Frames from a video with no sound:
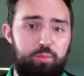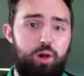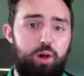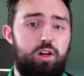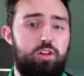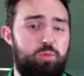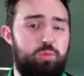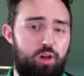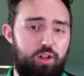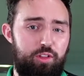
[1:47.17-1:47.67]

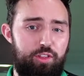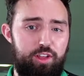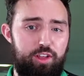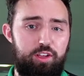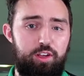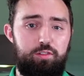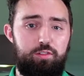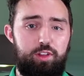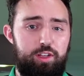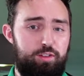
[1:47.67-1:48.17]
bugs we all
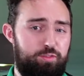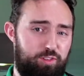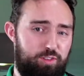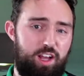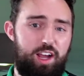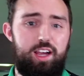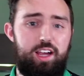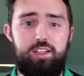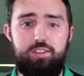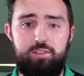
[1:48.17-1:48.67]
think of, like
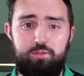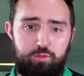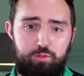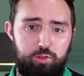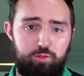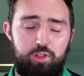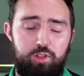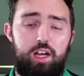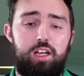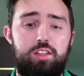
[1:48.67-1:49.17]
flies and
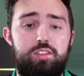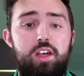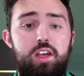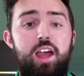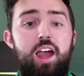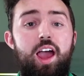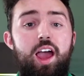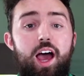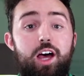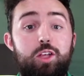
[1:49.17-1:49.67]
fruit flies,
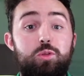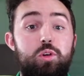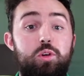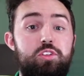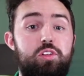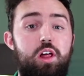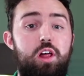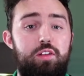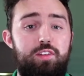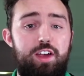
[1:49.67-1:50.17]
as well
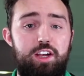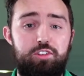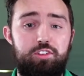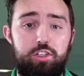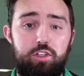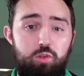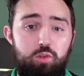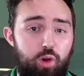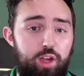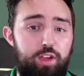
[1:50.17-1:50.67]
as a lot of
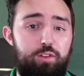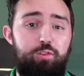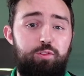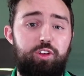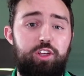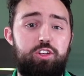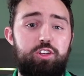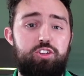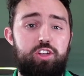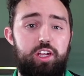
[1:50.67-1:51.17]
actually
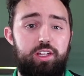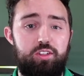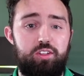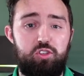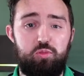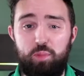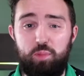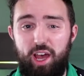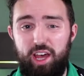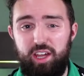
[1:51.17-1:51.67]
crayfish and
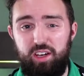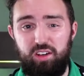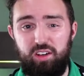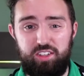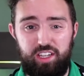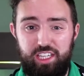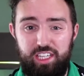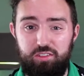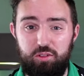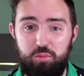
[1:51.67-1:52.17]

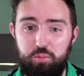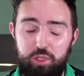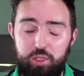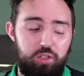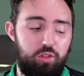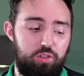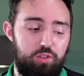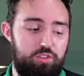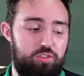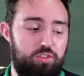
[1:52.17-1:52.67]
spiders and even
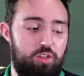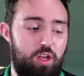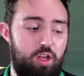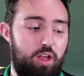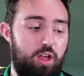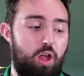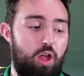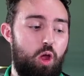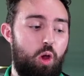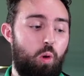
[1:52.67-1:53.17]
beetles.
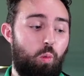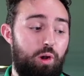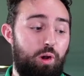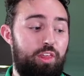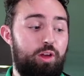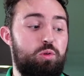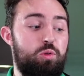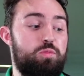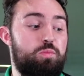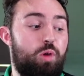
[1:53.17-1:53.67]
What I
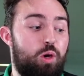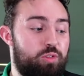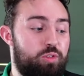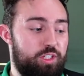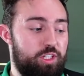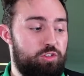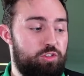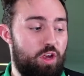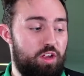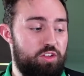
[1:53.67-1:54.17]
thought was most
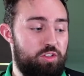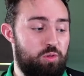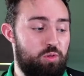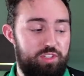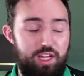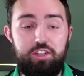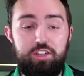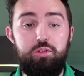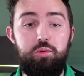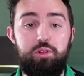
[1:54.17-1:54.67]
interesting
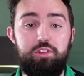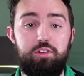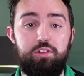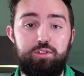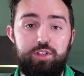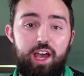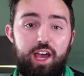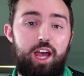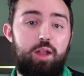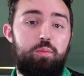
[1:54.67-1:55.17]
was actually when they're
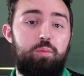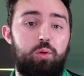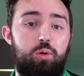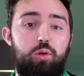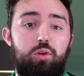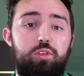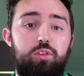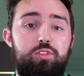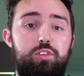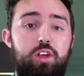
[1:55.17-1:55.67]

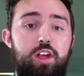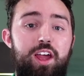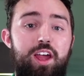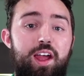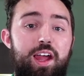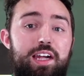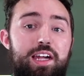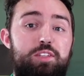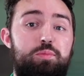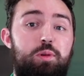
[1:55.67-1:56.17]
tadpoles,
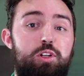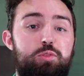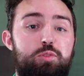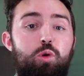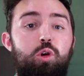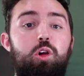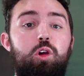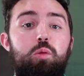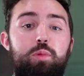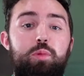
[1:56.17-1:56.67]
it's a much
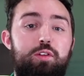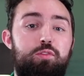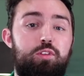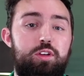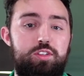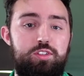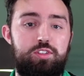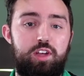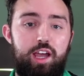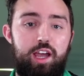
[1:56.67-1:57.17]
more
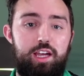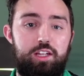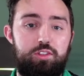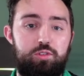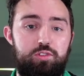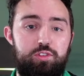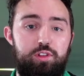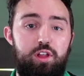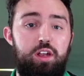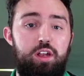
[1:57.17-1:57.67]
herbivorous diet.
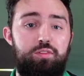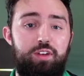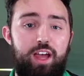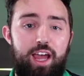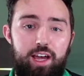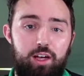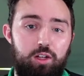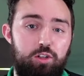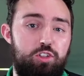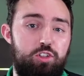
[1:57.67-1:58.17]
So it's a lot of
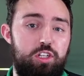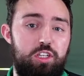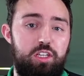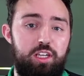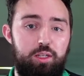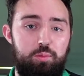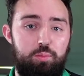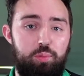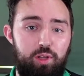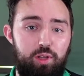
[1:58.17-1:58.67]
algae
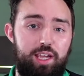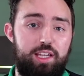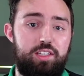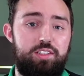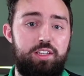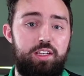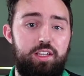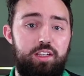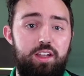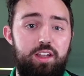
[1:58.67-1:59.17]
and
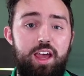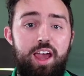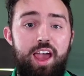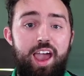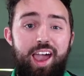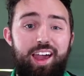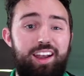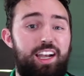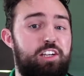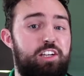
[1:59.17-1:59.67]
plankton
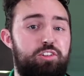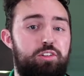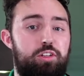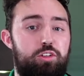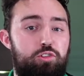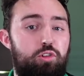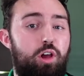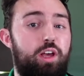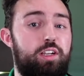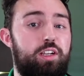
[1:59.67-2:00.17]
and actually
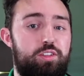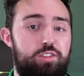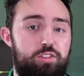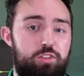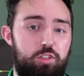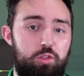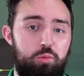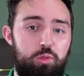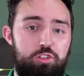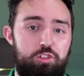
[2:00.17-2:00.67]
detritus
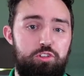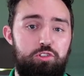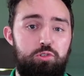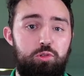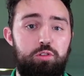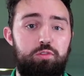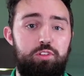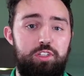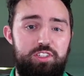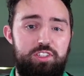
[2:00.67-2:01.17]
too, which is
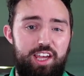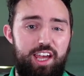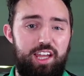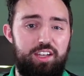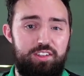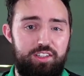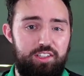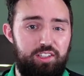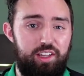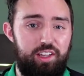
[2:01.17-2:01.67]
sort of the
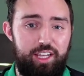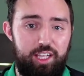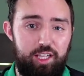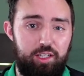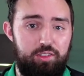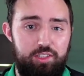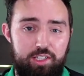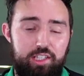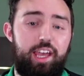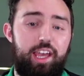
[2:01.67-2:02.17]
dead
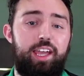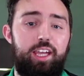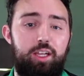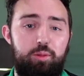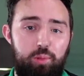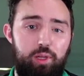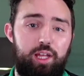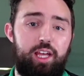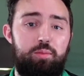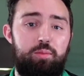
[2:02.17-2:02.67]

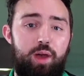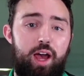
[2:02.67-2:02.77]
decaying plant